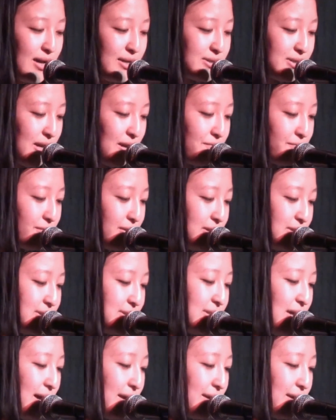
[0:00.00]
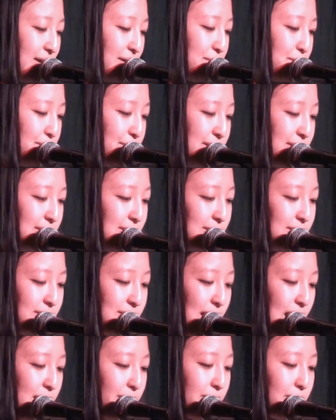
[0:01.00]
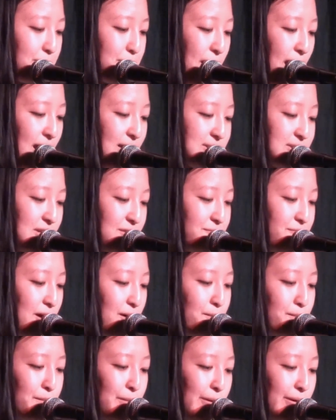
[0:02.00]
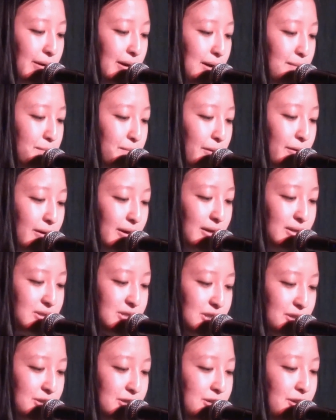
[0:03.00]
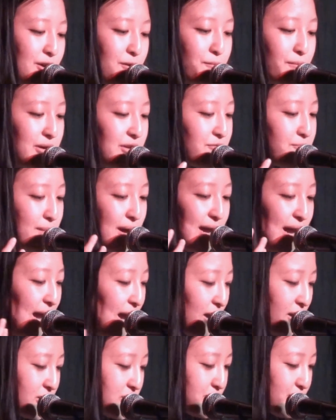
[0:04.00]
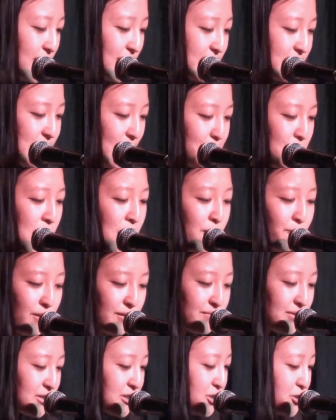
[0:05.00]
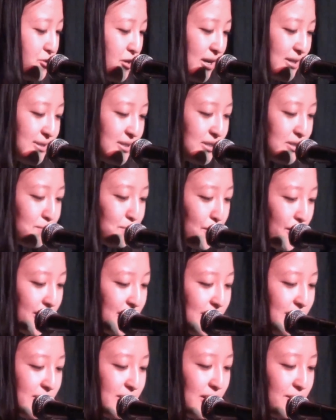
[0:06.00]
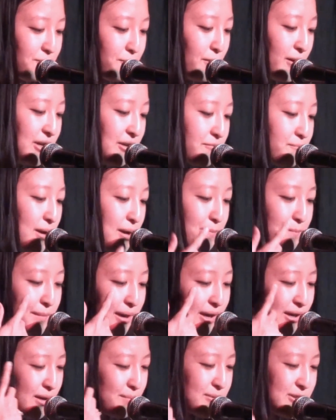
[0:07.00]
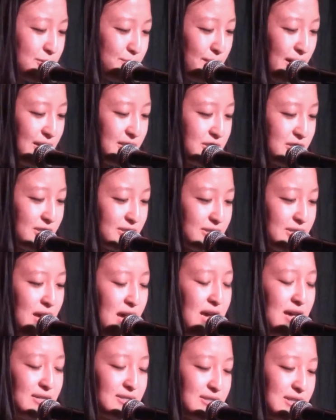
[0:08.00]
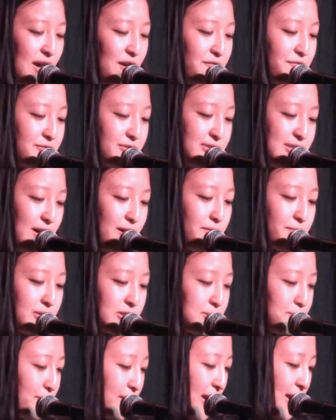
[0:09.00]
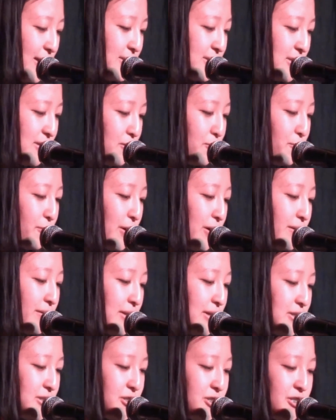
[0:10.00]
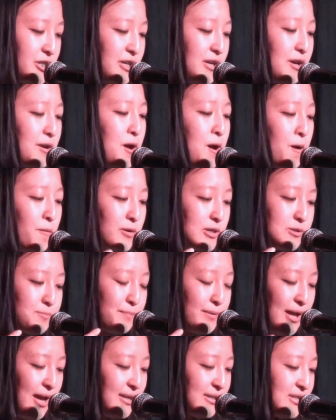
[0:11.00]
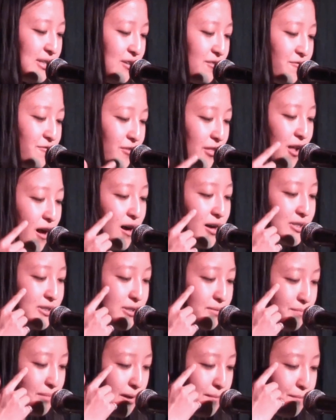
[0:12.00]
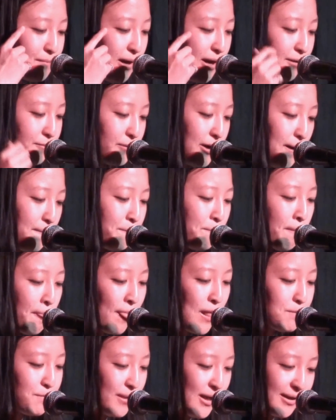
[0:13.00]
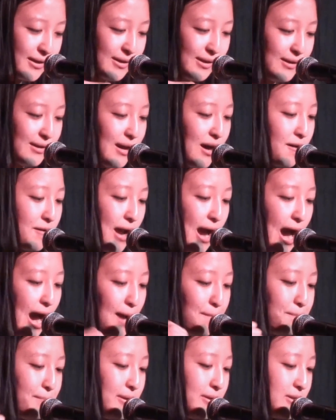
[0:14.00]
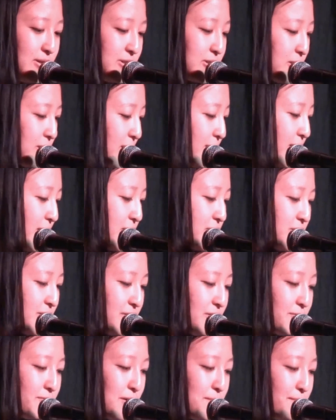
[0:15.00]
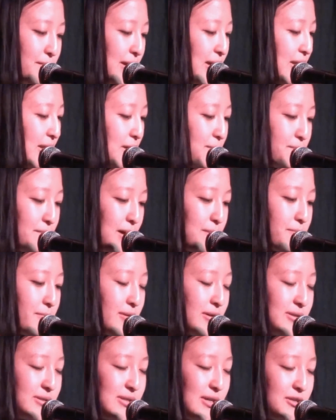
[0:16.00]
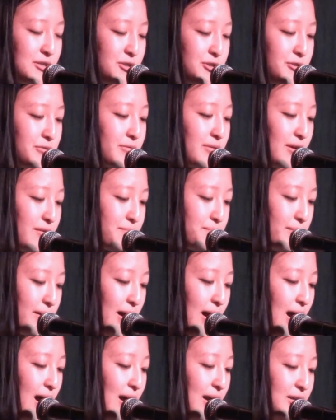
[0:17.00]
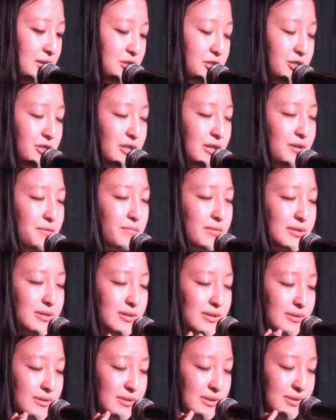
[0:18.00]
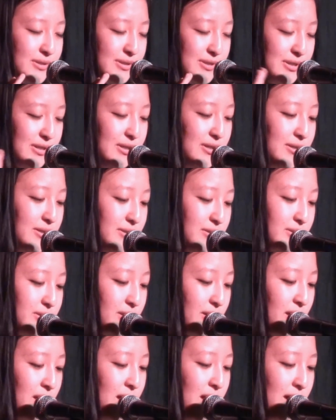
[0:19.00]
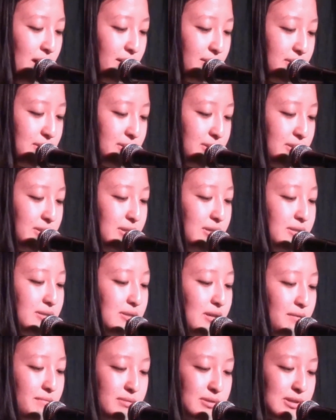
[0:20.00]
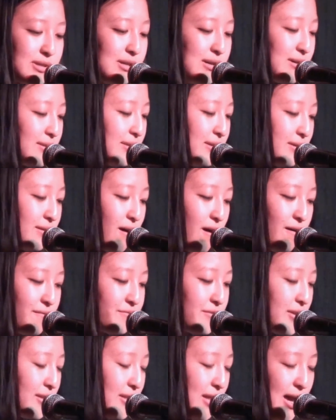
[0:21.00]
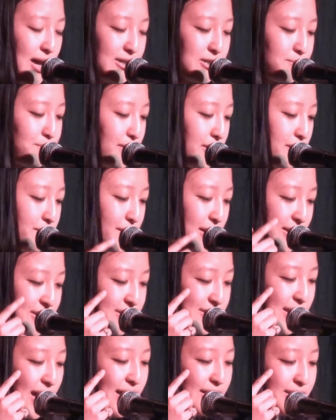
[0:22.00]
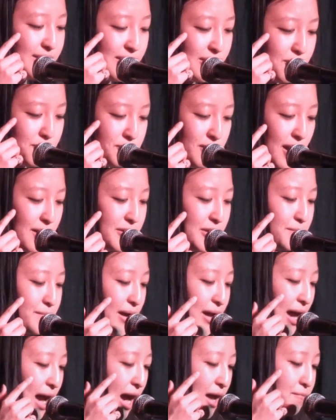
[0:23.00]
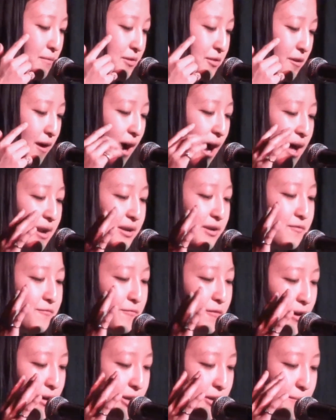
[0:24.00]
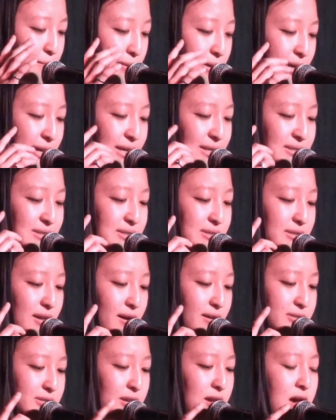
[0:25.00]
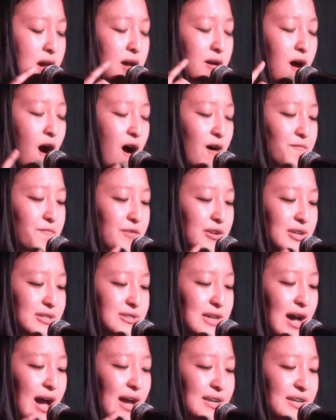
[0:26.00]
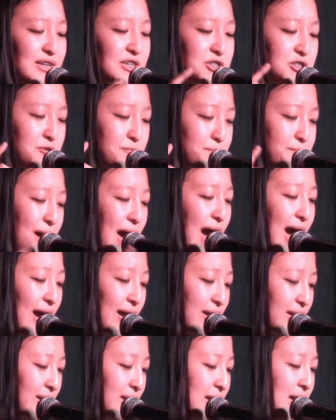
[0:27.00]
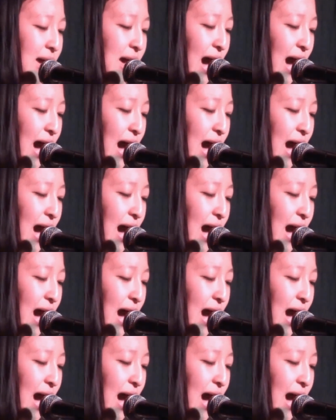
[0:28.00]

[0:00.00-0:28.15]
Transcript: As every second, minute, and hour passed, I felt more and more insecure. What if my hair's messed up? What if this dress isn't pretty enough? What if my makeup smudges? Self-doubt was planting worries. She was planting flaws in my mind while plucking out happiness, courage, and the remaining memories that you left behind. She was a disease that was killing off the last bit of my sanity, crowding my head with her unavoidable insults. Confidence, I need you back.